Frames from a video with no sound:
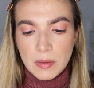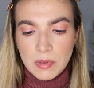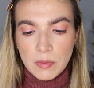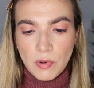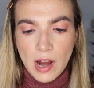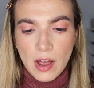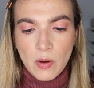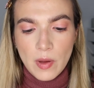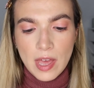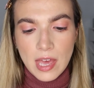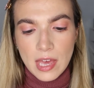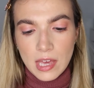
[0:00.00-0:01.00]
Make Me Brow
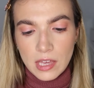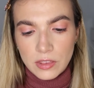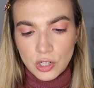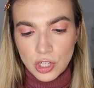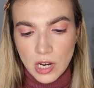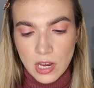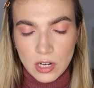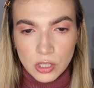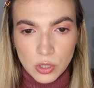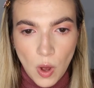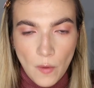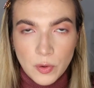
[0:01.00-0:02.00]
in the shade
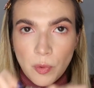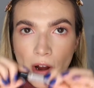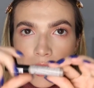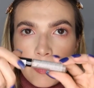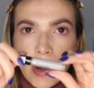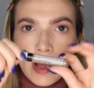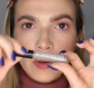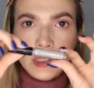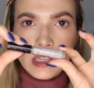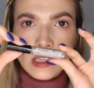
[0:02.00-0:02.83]
Soft Brownie Brows.